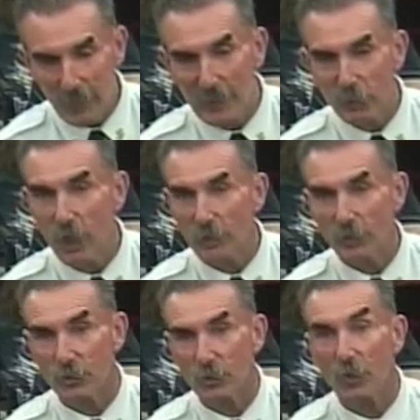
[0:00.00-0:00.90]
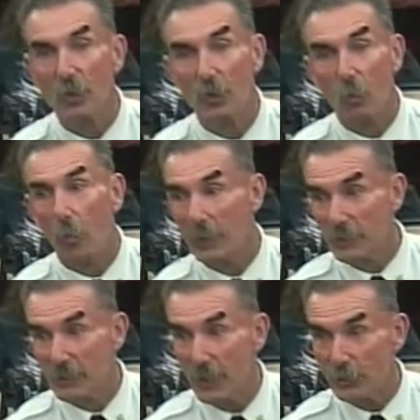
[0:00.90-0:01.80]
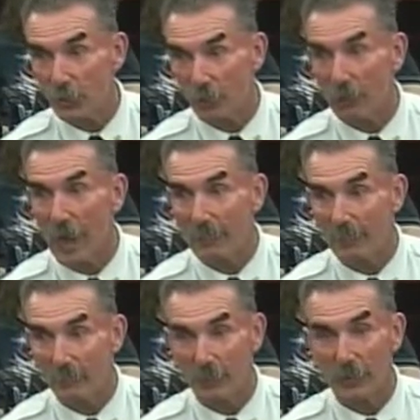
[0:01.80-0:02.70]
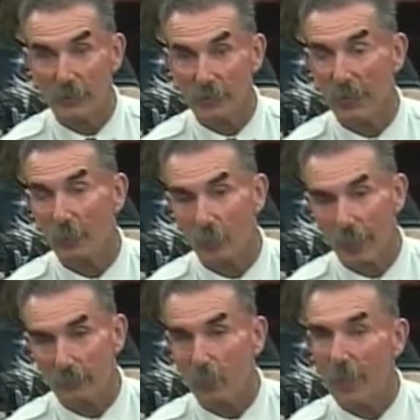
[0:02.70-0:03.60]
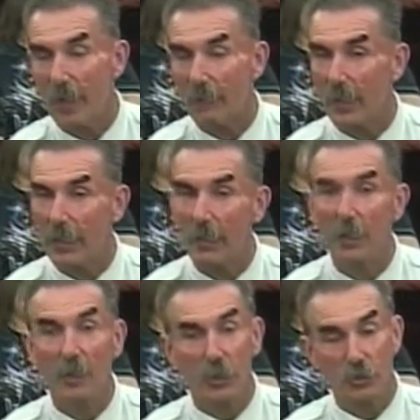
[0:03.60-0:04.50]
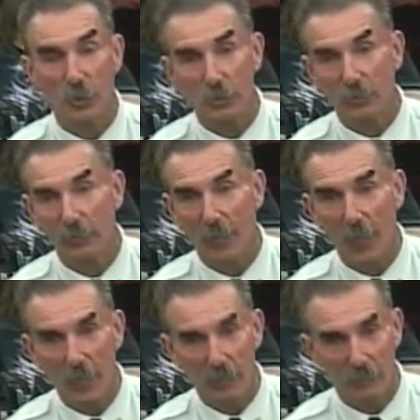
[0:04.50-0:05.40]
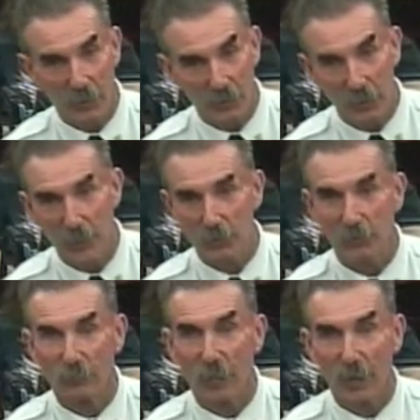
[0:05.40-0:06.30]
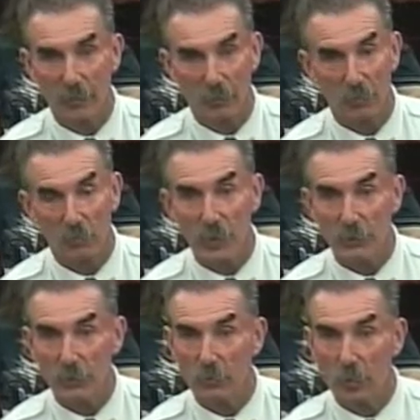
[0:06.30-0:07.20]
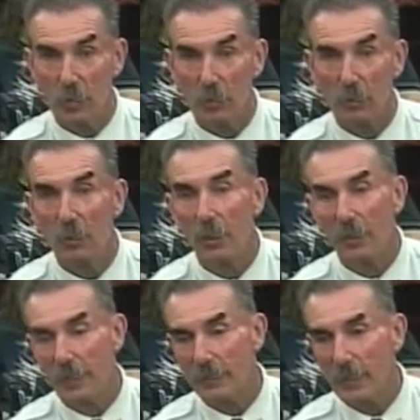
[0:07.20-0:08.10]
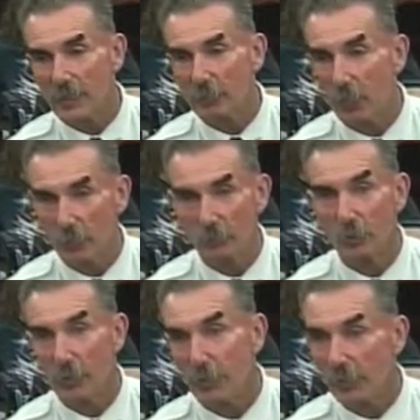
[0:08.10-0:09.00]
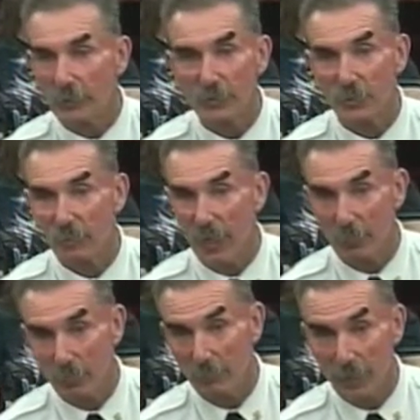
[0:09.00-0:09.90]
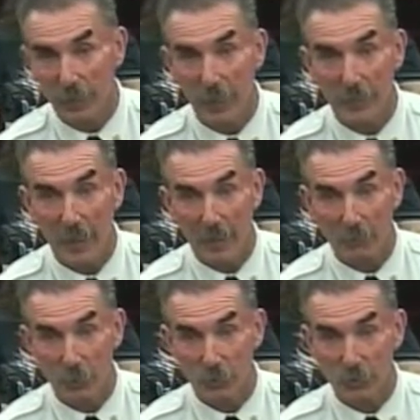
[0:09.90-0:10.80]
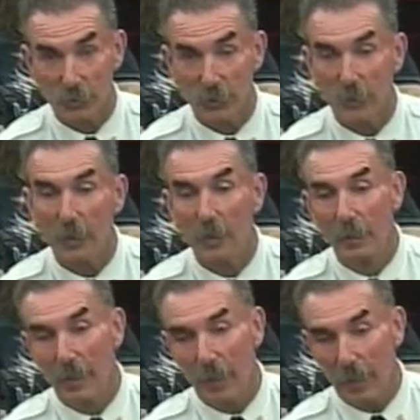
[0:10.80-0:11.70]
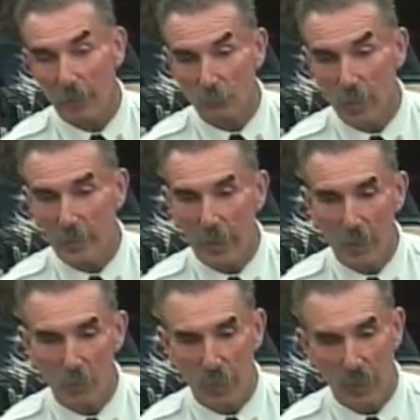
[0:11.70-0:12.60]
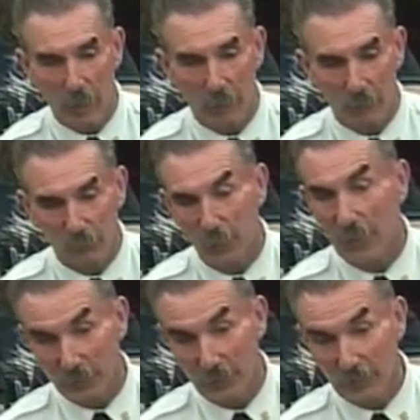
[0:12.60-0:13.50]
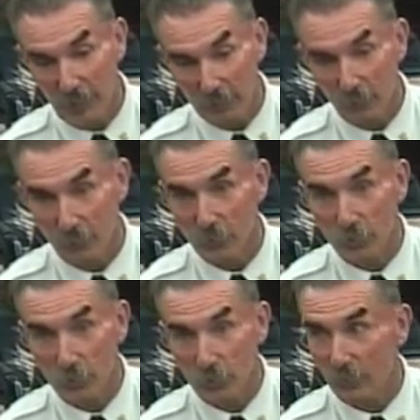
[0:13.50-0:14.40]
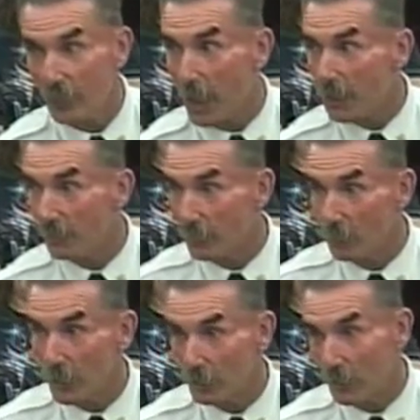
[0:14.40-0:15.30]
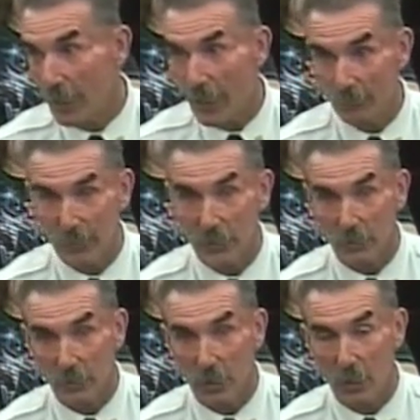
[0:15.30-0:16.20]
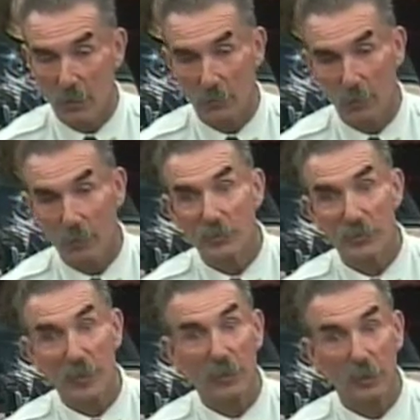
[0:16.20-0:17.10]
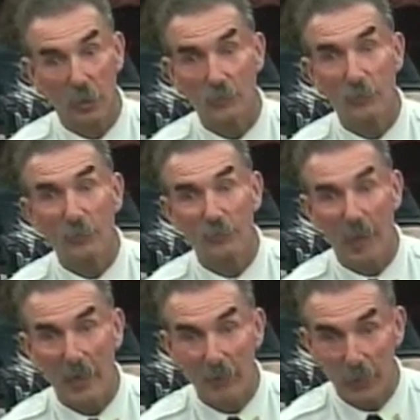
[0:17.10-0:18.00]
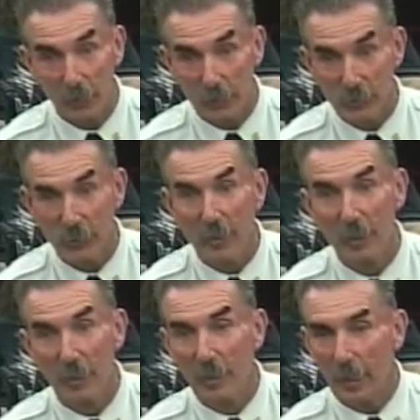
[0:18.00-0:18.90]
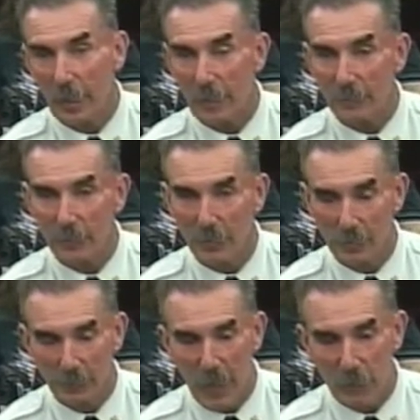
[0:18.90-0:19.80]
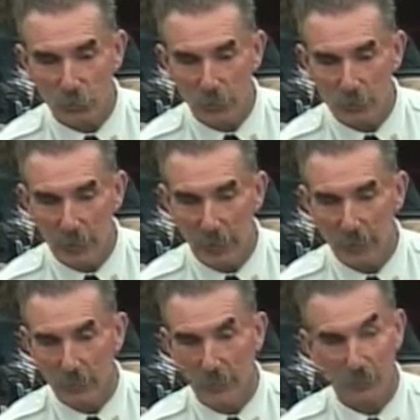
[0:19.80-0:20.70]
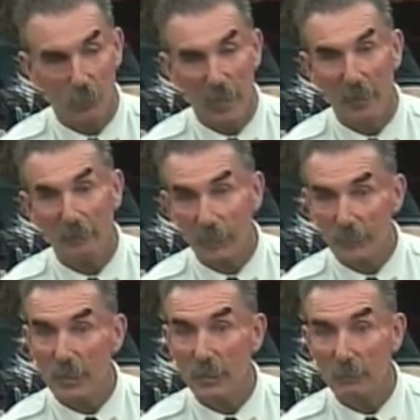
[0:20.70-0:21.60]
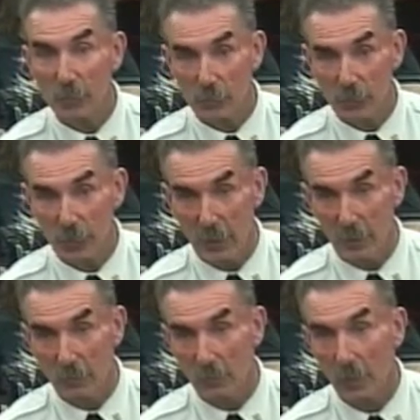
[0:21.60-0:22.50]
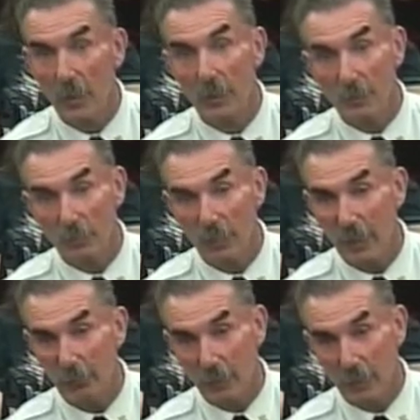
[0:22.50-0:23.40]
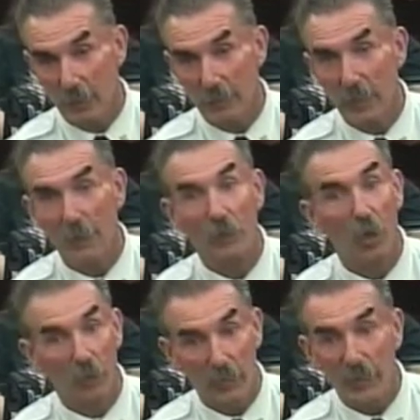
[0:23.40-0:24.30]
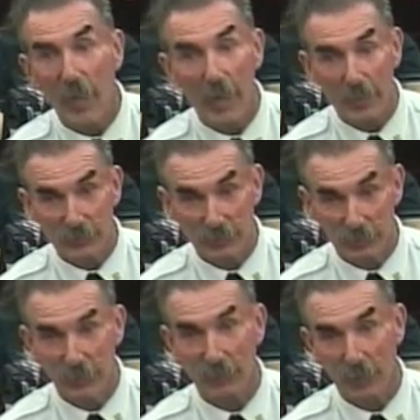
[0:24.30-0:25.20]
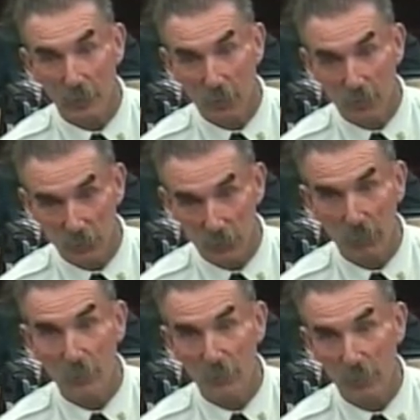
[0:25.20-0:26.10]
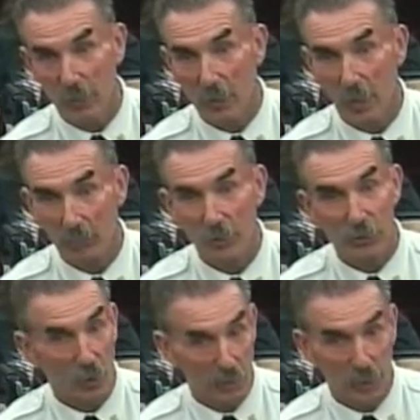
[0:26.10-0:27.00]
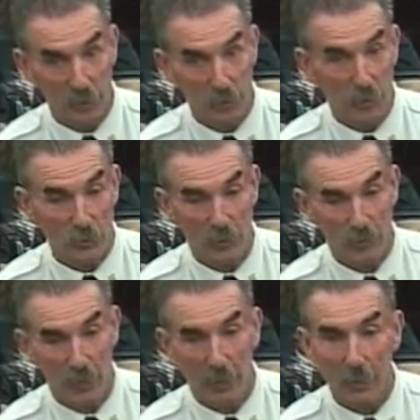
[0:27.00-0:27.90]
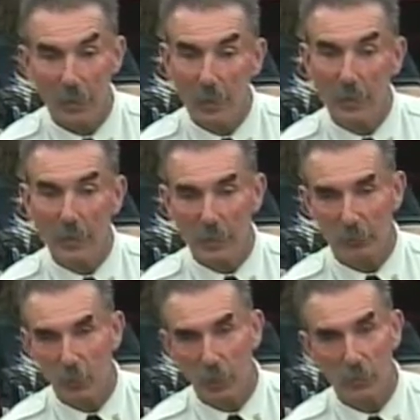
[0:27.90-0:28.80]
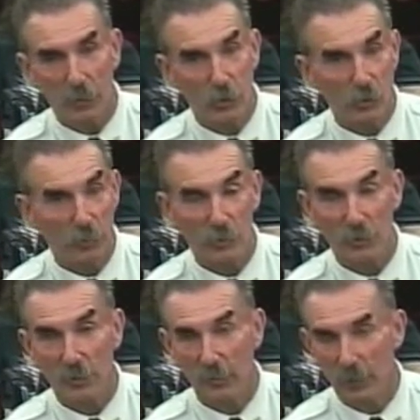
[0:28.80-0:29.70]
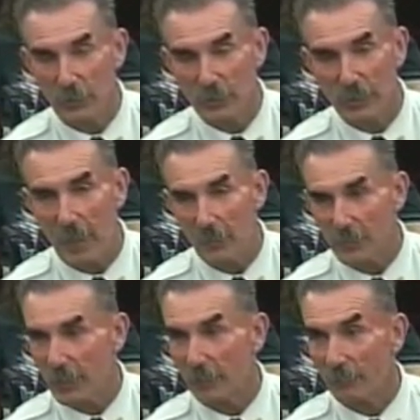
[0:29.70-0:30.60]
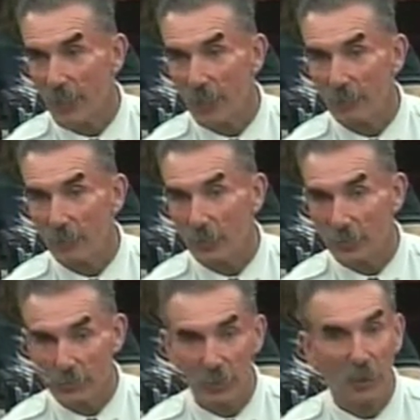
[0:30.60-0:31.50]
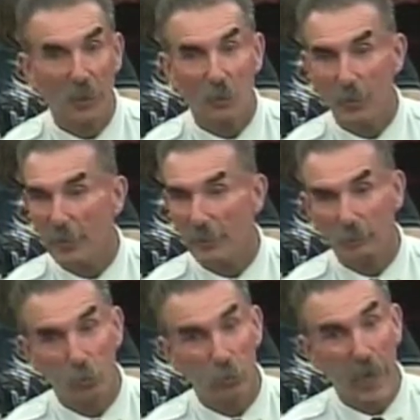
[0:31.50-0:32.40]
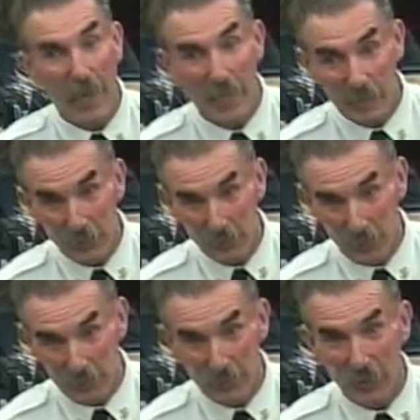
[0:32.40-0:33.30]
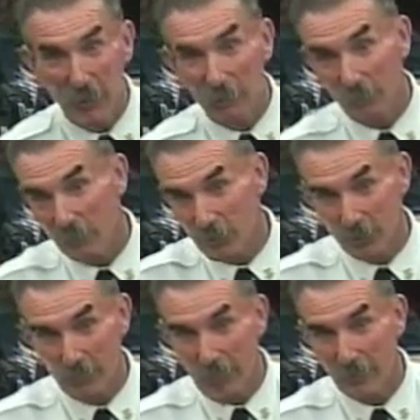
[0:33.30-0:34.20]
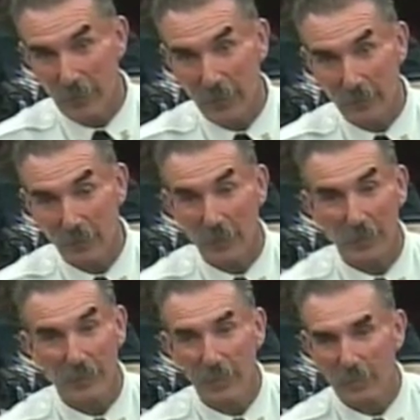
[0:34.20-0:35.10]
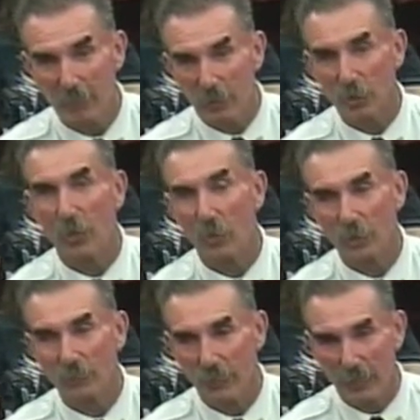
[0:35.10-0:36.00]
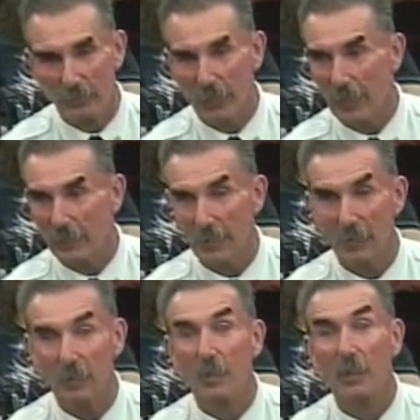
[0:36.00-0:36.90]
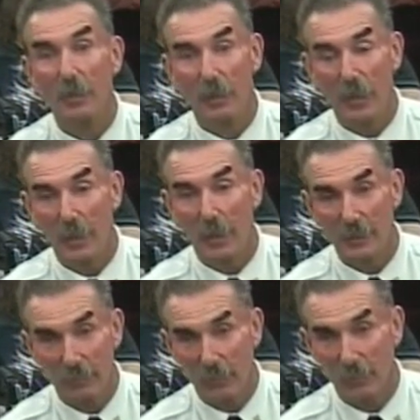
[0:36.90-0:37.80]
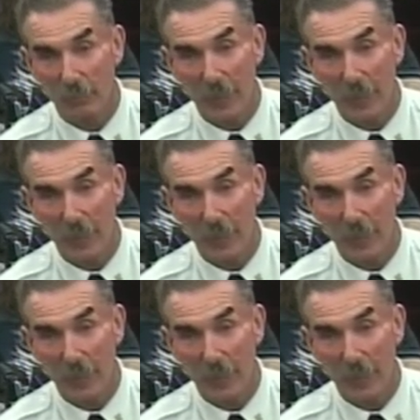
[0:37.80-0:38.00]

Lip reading: it's not just one station arriving for an incident. Whenever we have a structure fire, vegetation fire, or a rescue call, it takes multiple units to be able to mitigate that emergency. And right now we have, as an example, for a structure fire, if one were to happen here in Concord, we would send the closest 5 units, and the national standard is that we have 15 personnel to be able to conduct all the tasks that are supposed to be accomplished on that structure fire. If we go to 2-person units, now instead of 5 units, we need to pull 8 units from the surrounding area, and it takes much longer for them to get there and develop